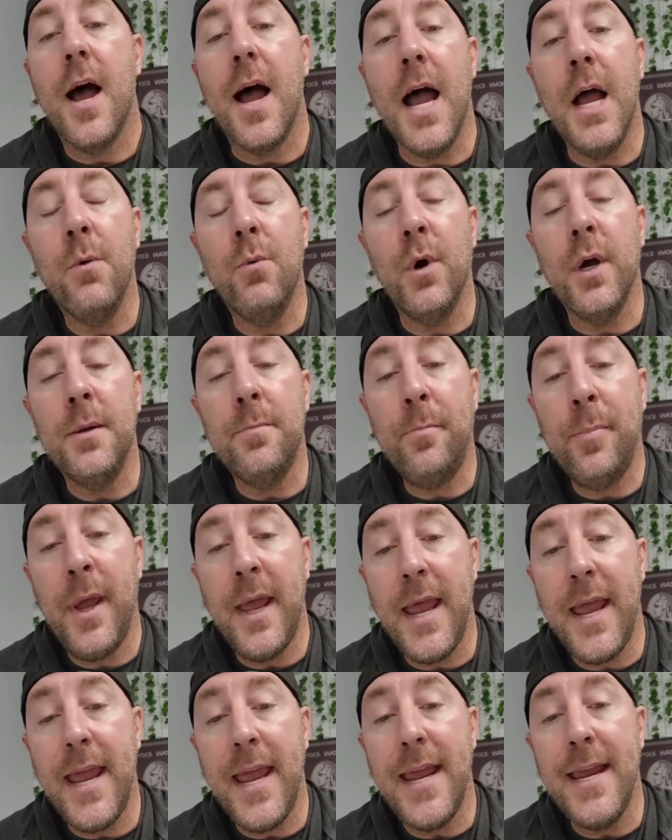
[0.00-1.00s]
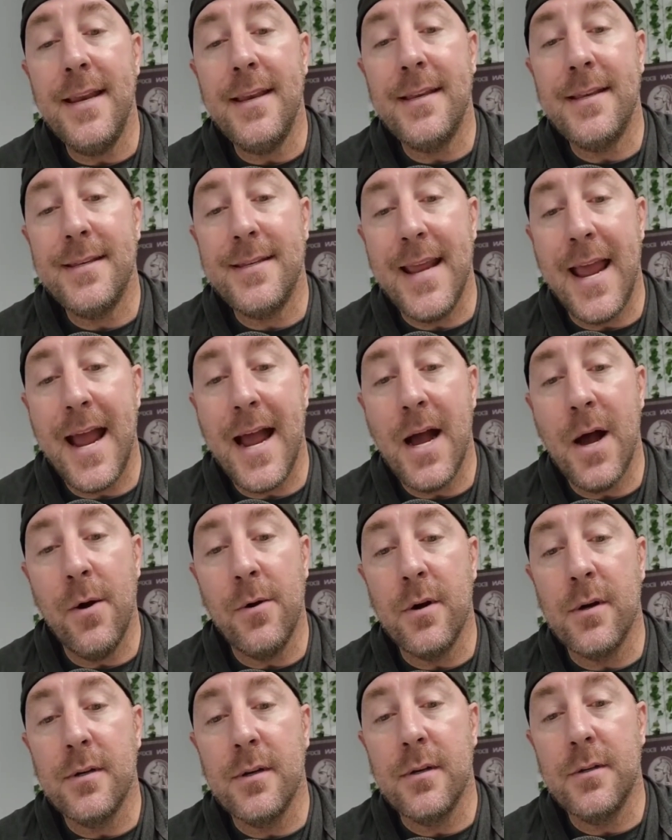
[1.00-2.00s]
I would pay
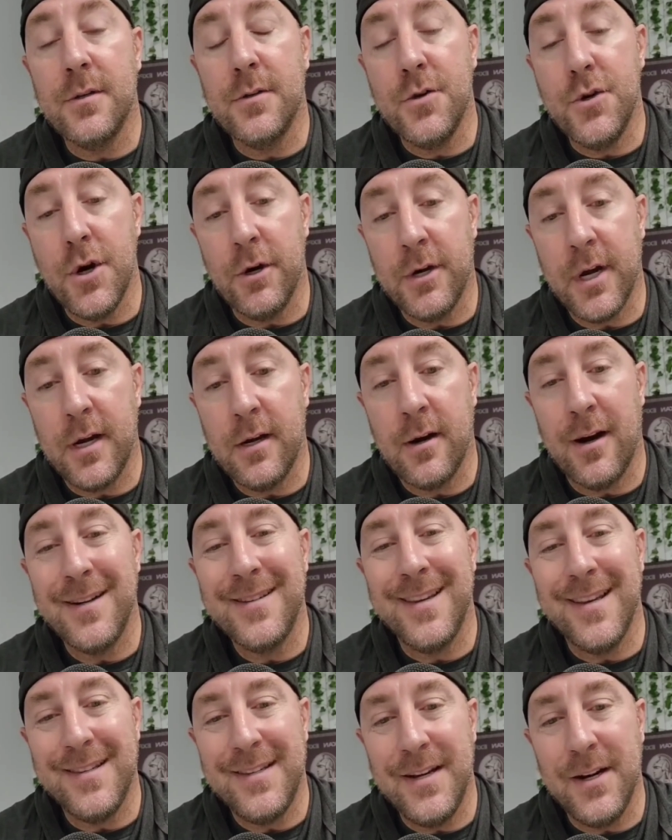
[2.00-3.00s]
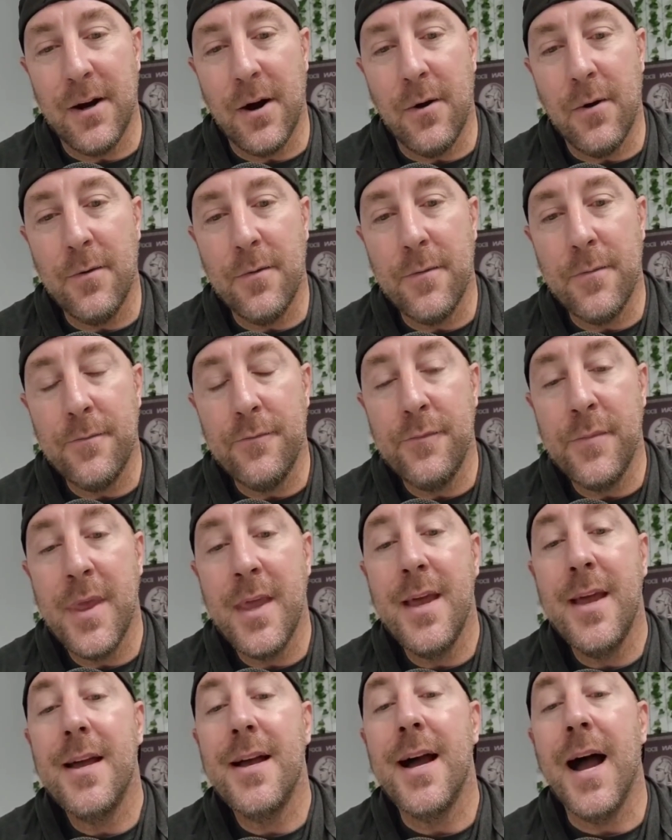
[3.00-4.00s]
down your credit cards to zero.
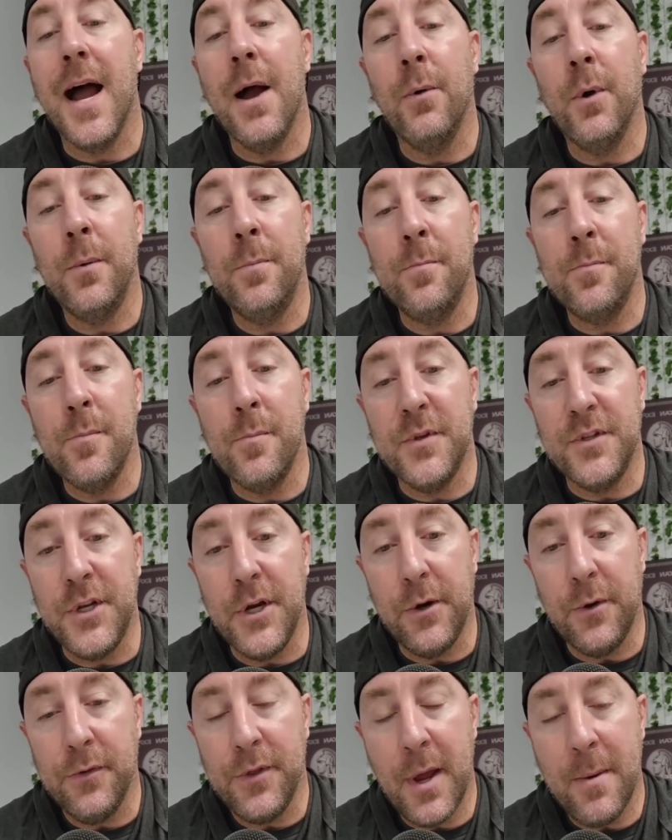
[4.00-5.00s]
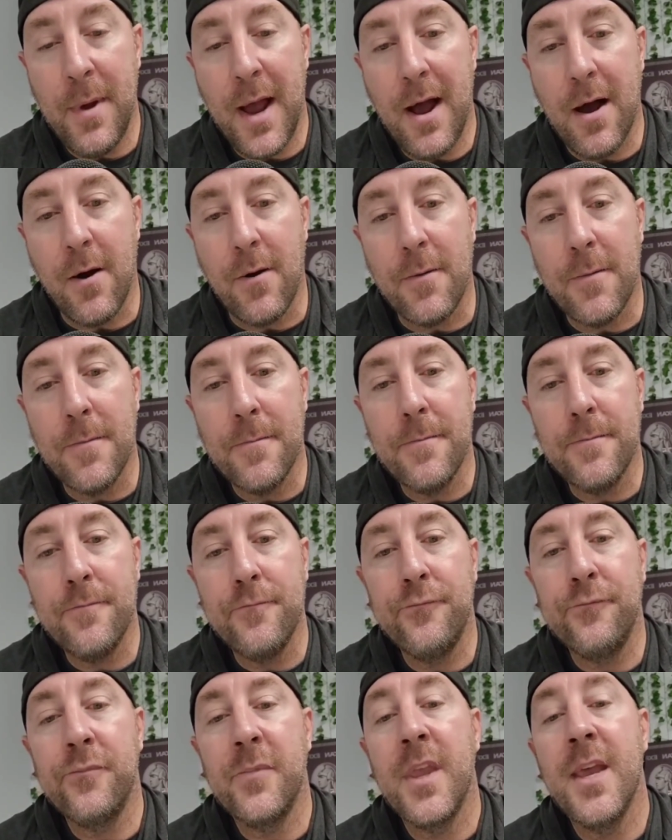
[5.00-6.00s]
I would zero them out.
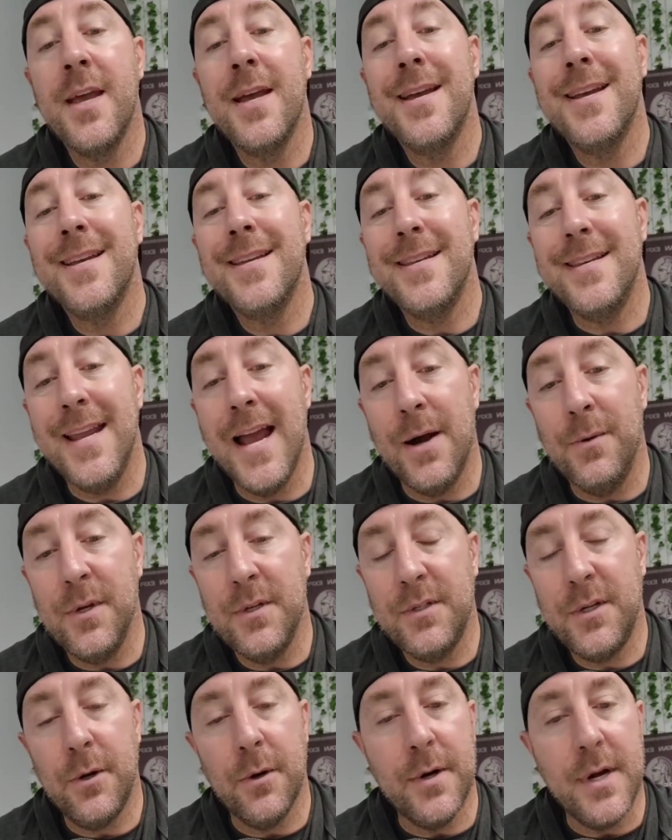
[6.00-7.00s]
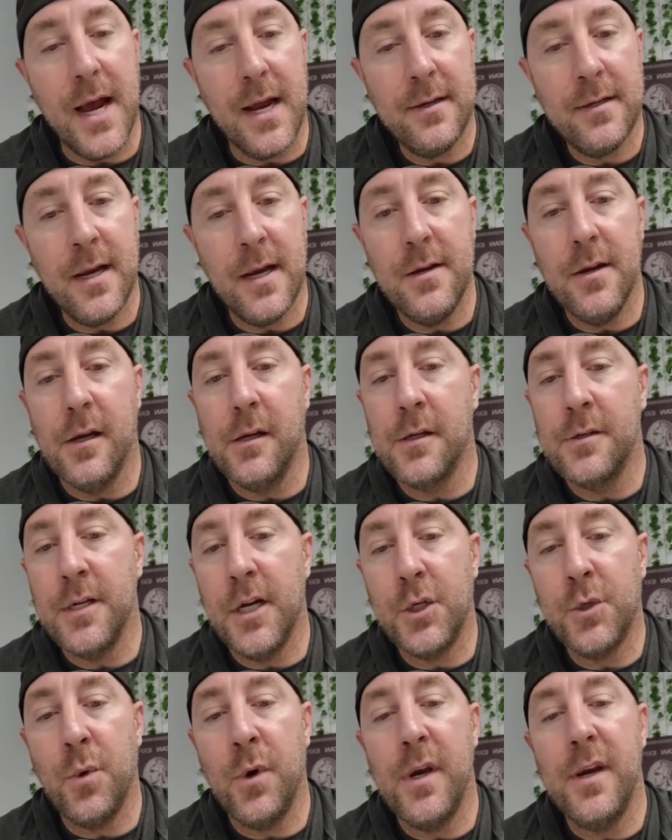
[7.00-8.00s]
Down to zero, not $10,
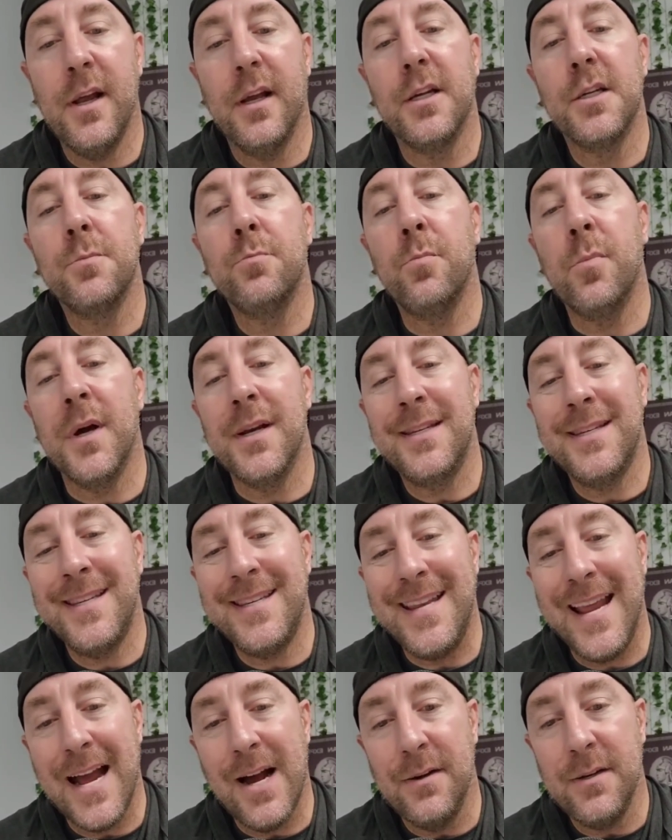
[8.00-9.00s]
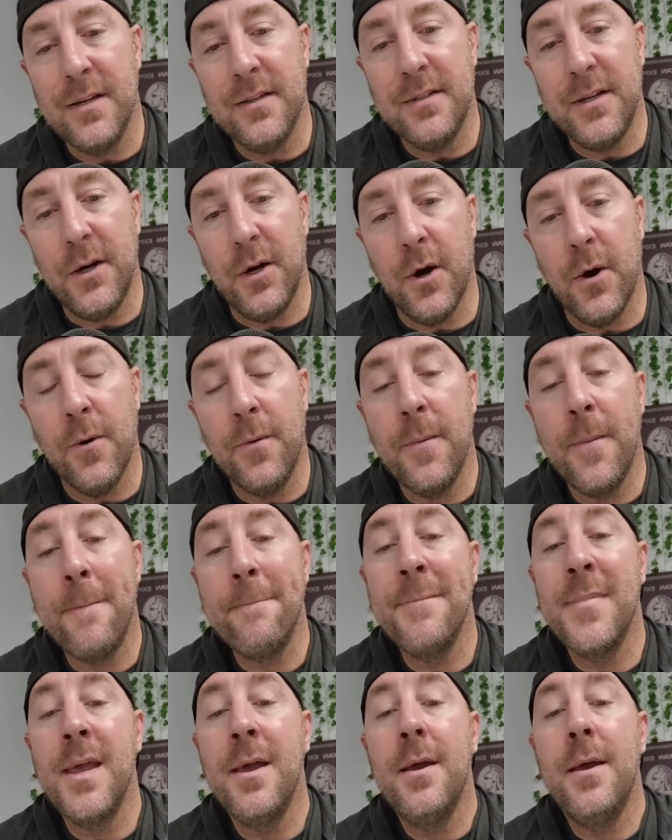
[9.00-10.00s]
not $20, but down to zero.
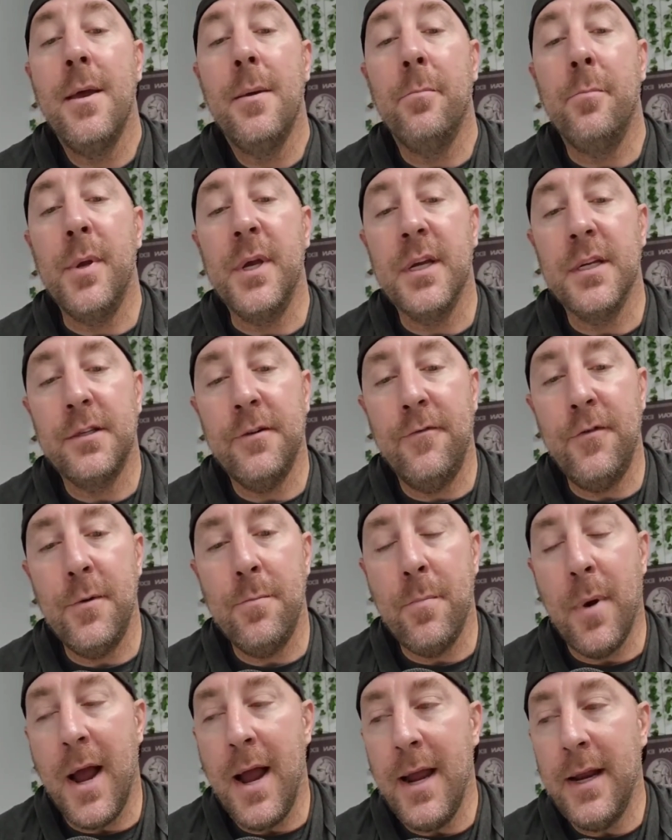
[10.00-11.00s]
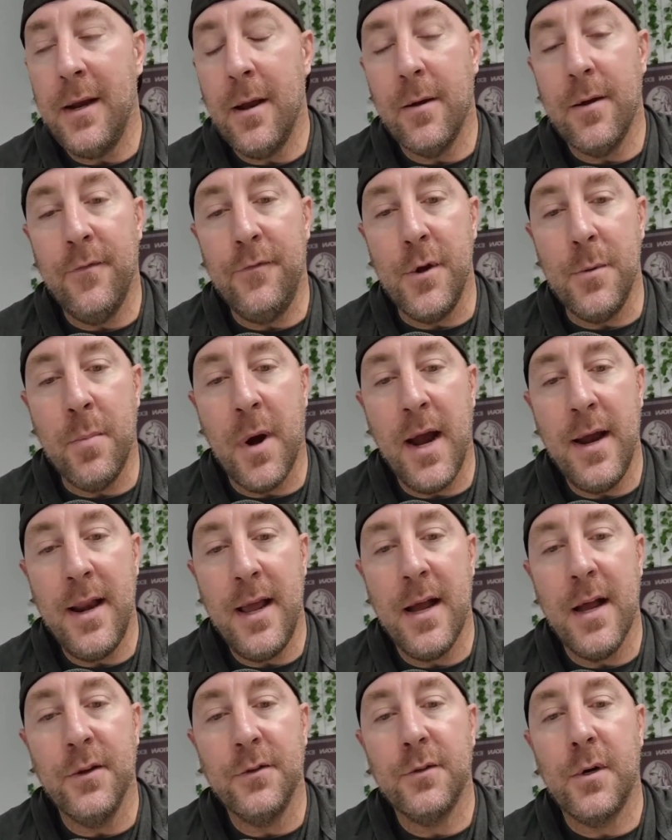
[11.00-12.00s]
Because if you're buying
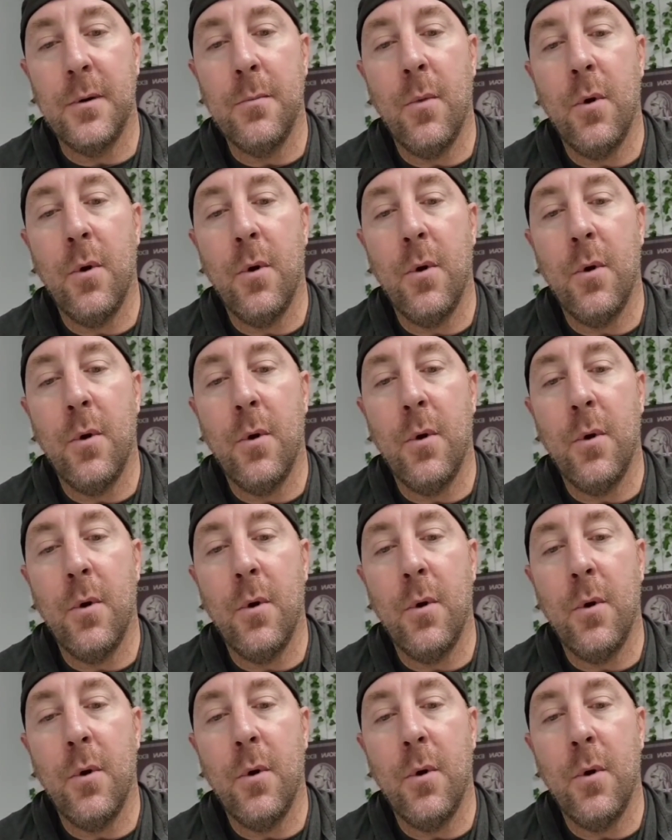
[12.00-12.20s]
a house or a